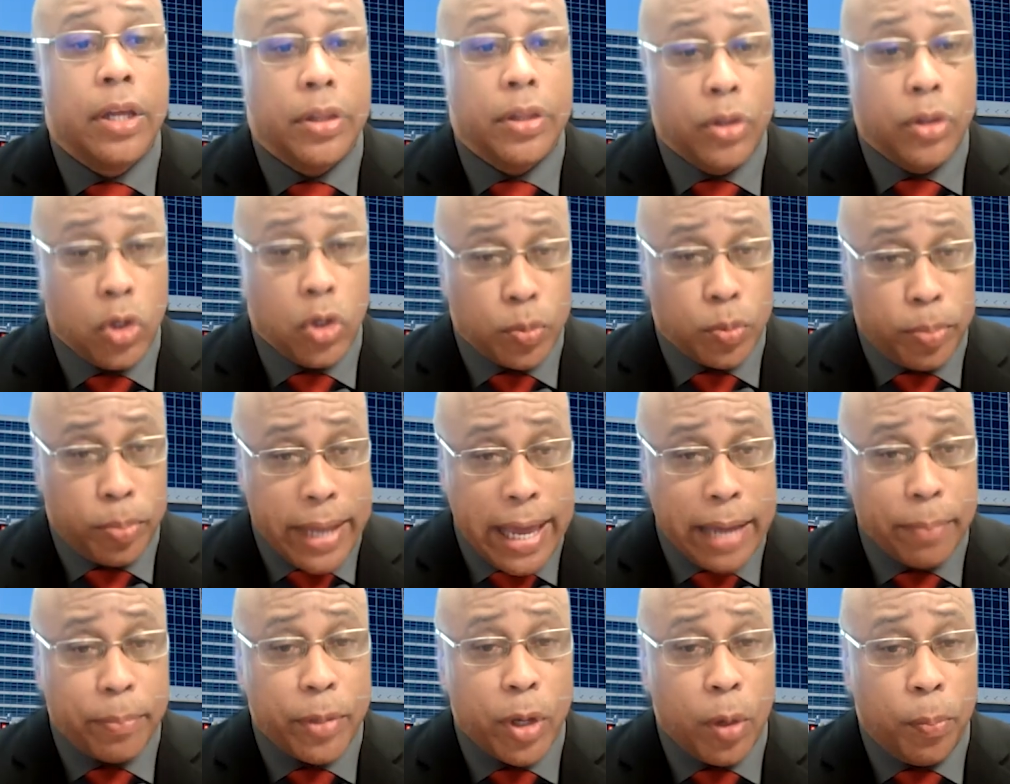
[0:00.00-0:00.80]
Those
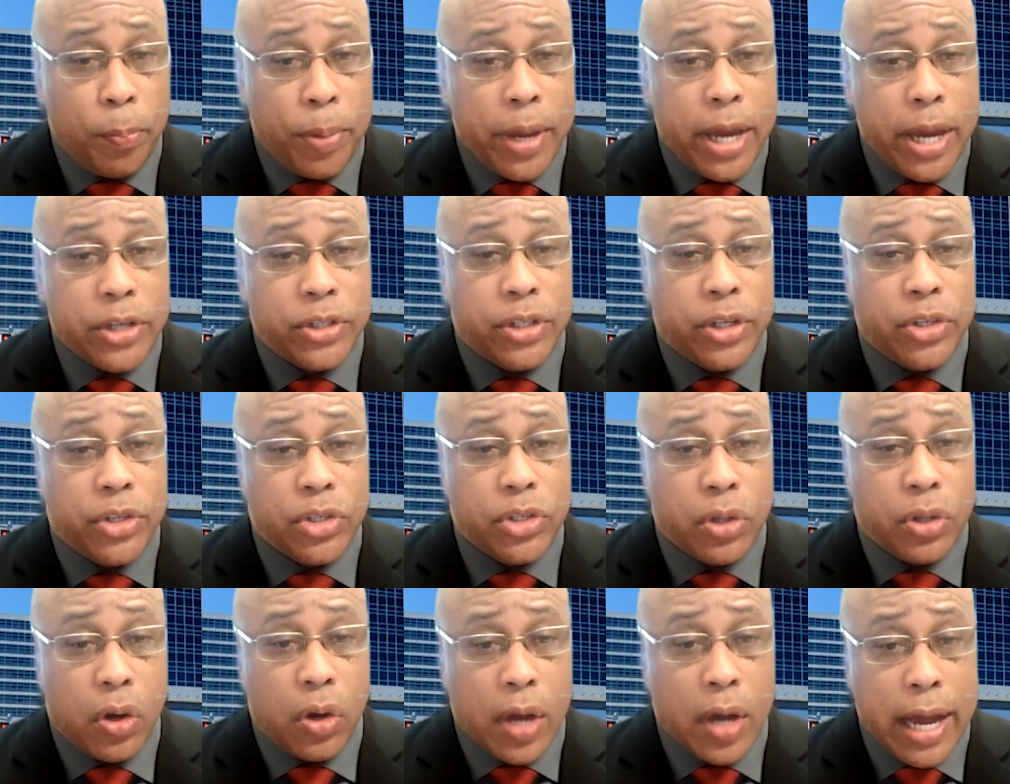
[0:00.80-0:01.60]
Black male
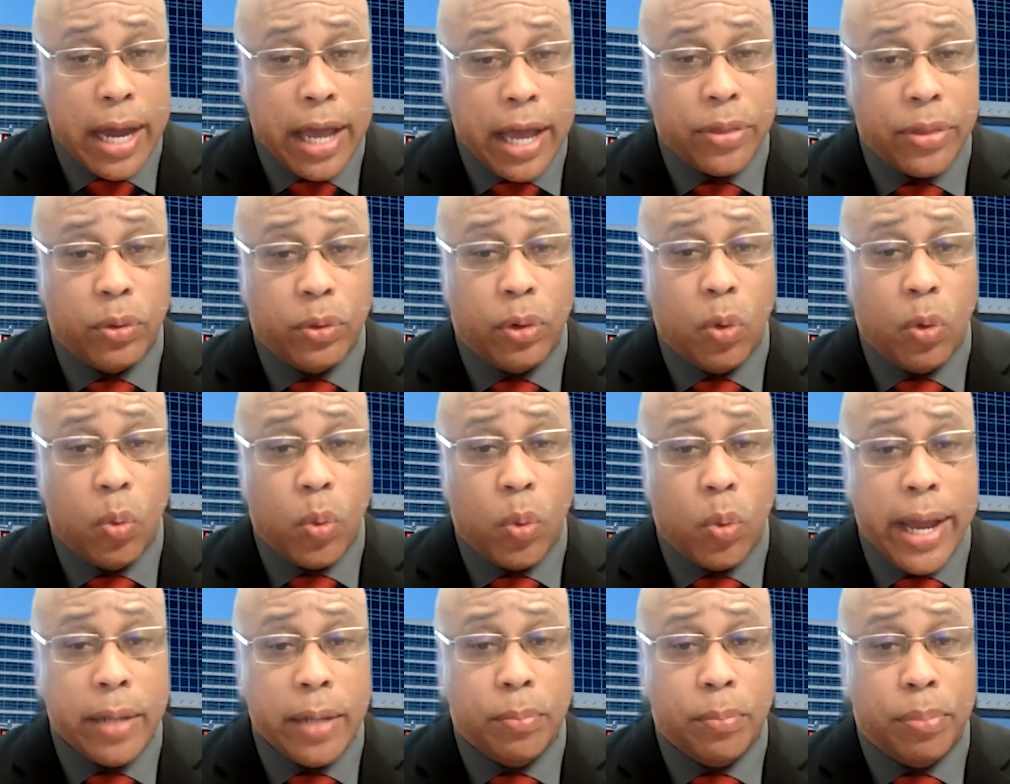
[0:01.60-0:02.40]
patients saw either a
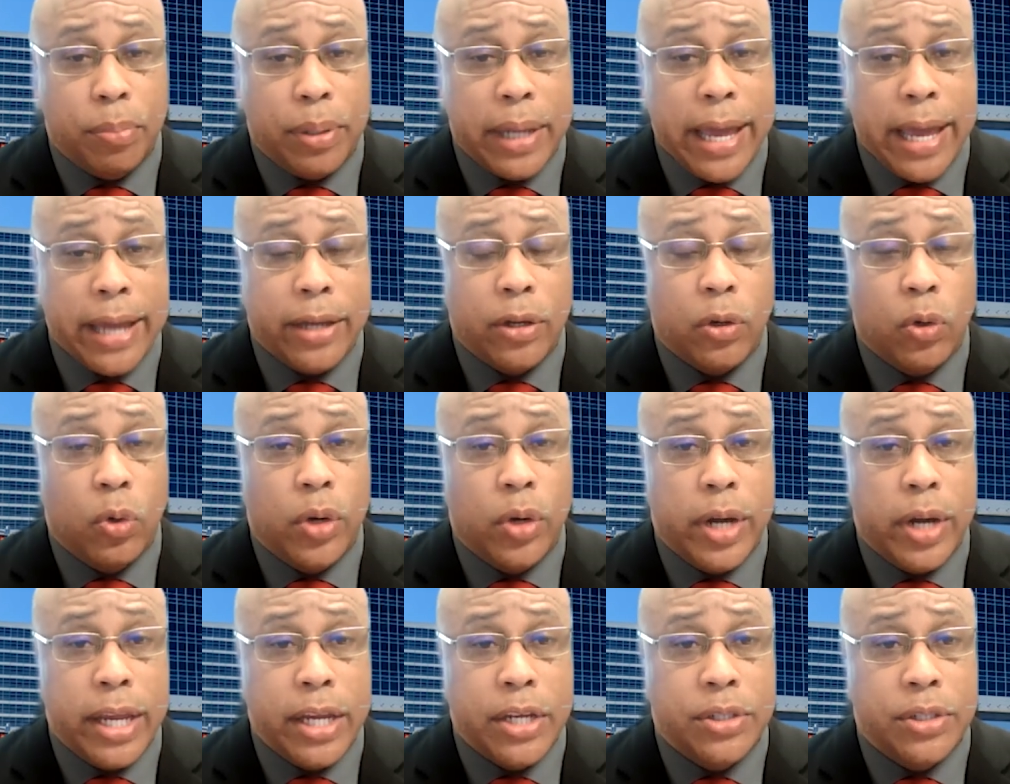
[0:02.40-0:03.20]
white, Black,
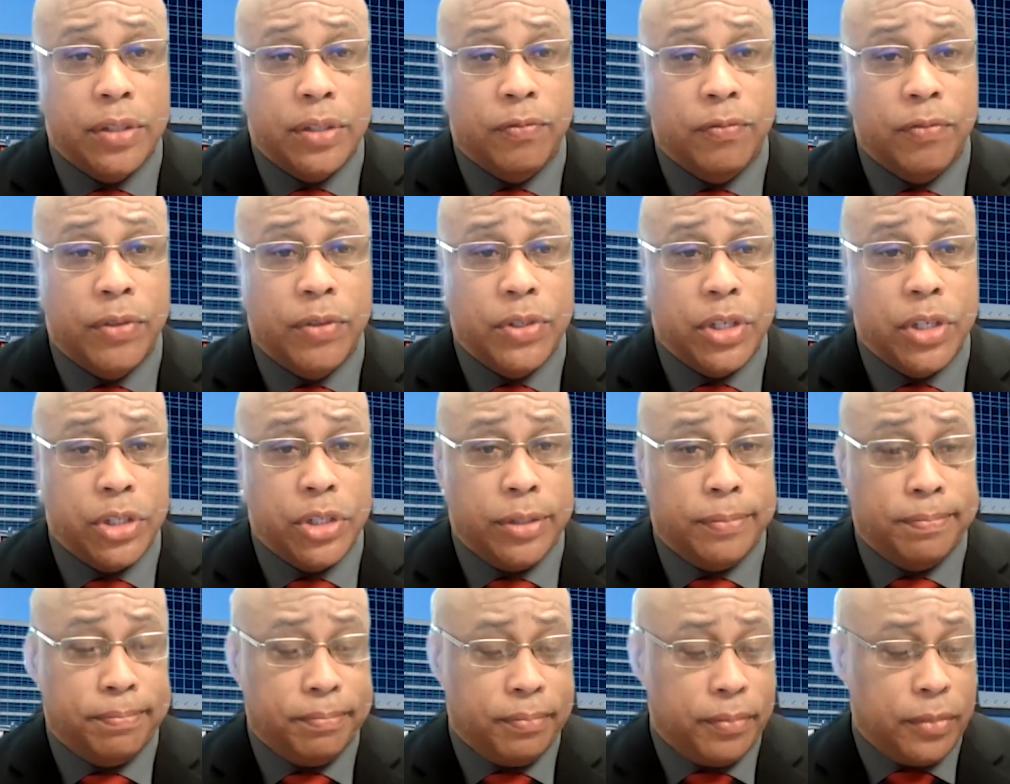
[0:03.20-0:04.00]
or Asian
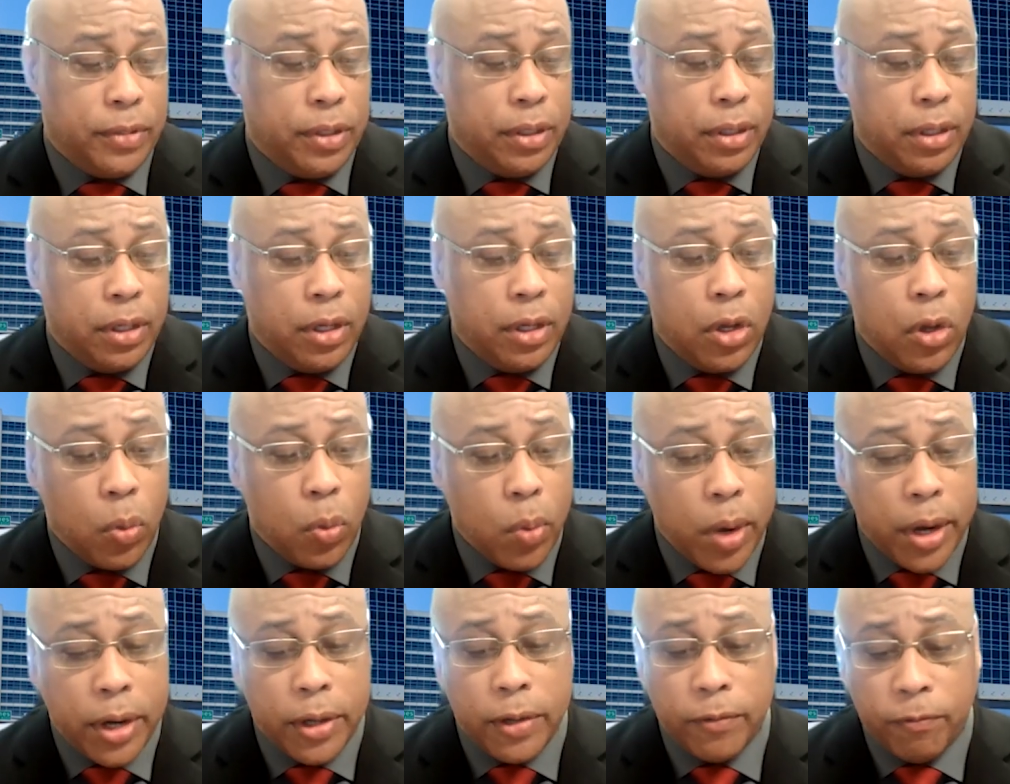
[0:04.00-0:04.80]
physician.
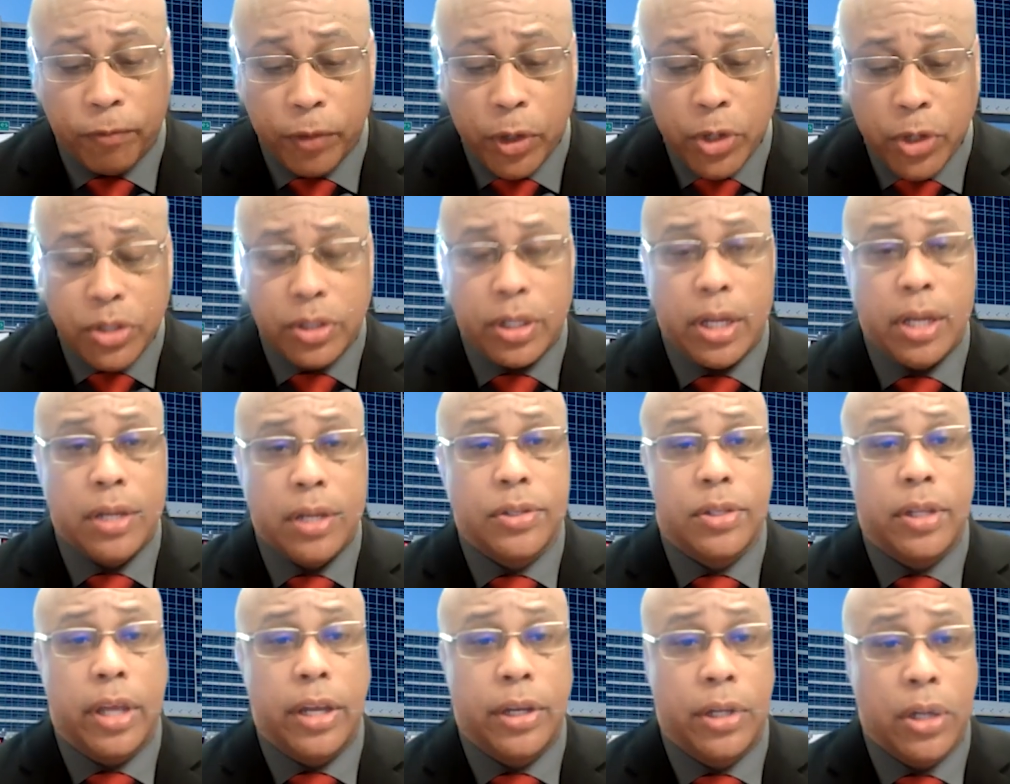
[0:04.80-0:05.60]
One of the first
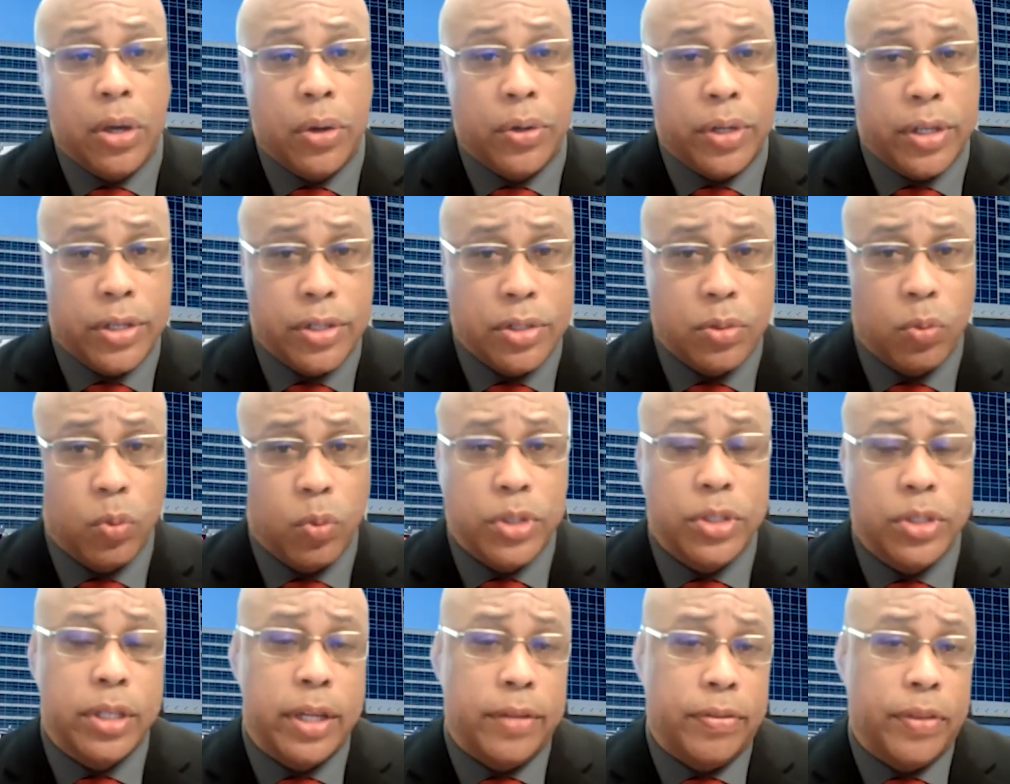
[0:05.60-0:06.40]
things they noticed
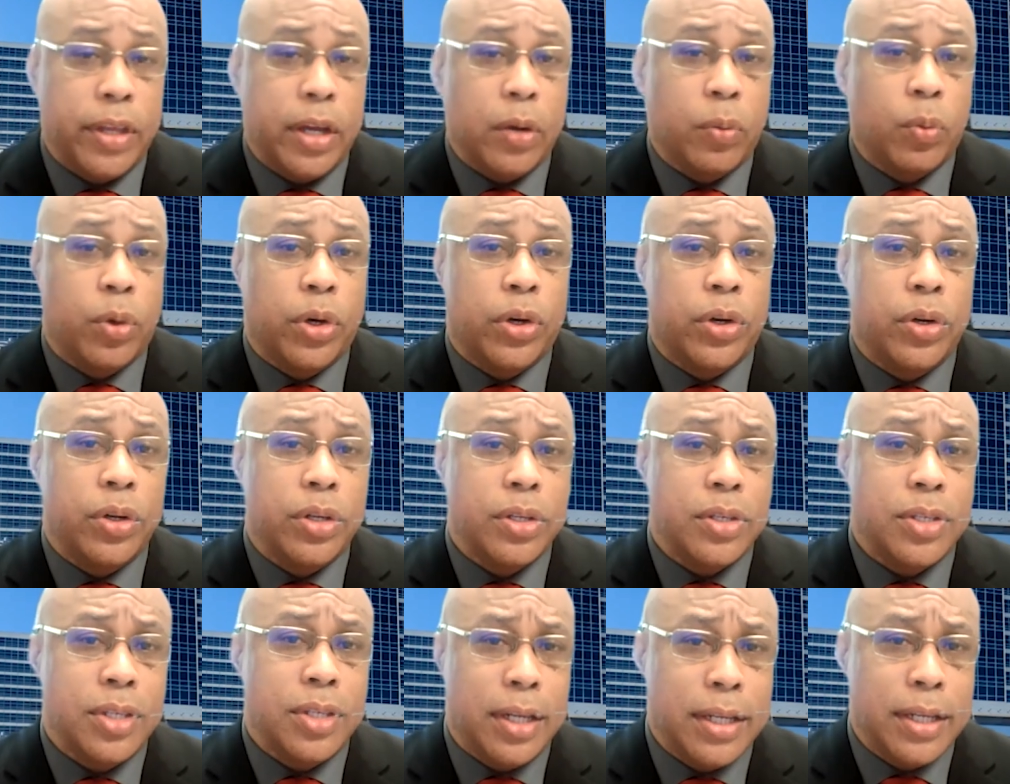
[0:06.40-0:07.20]
was that there
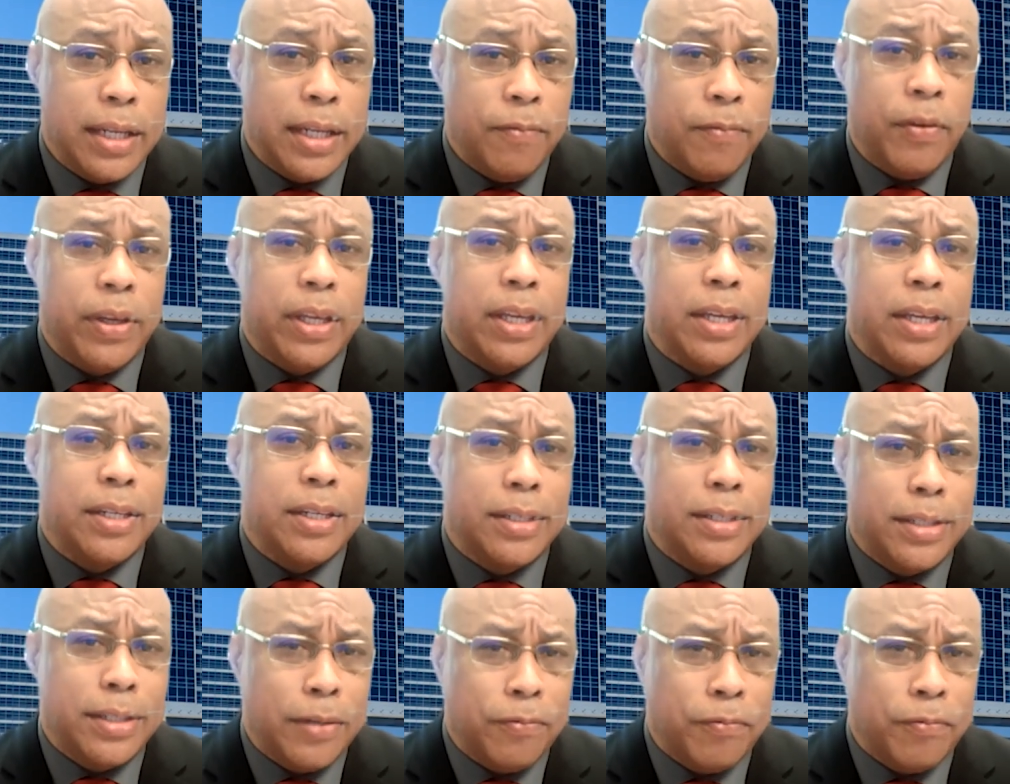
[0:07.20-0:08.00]
were
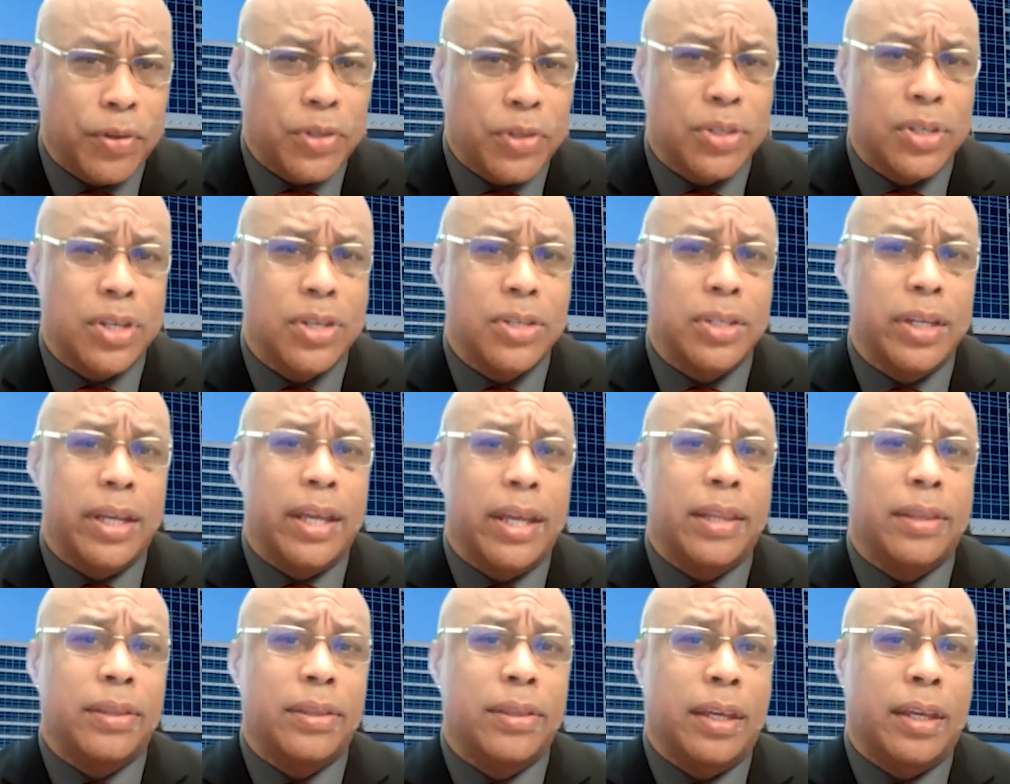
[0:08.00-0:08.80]
significant differences
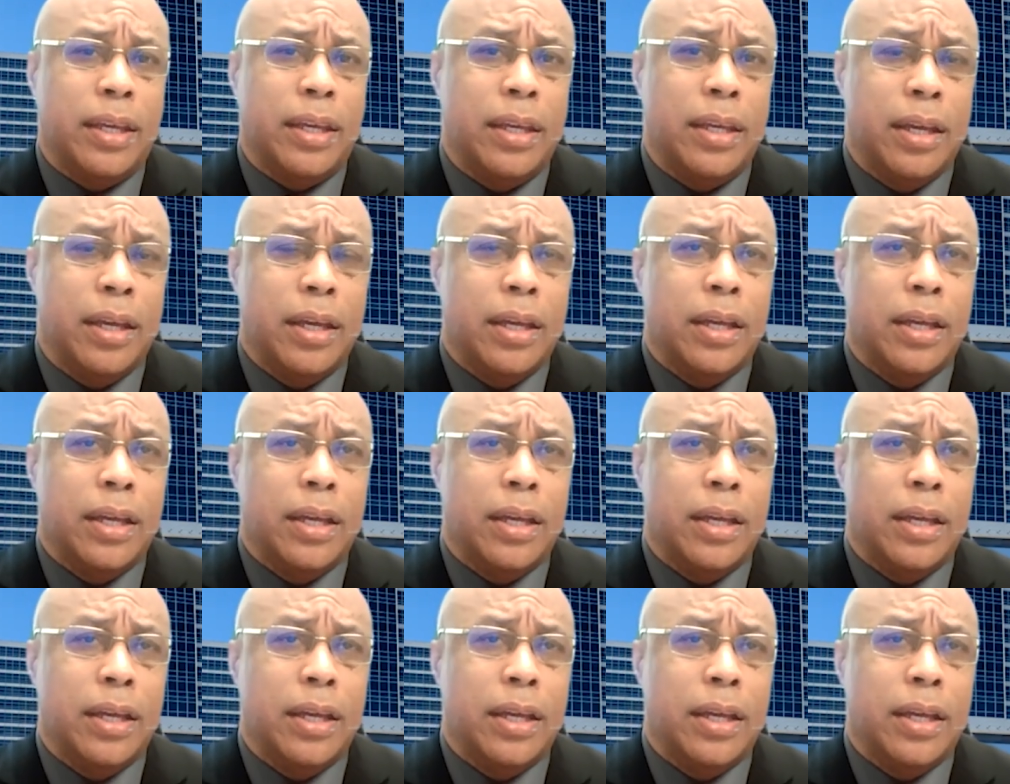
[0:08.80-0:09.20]
in the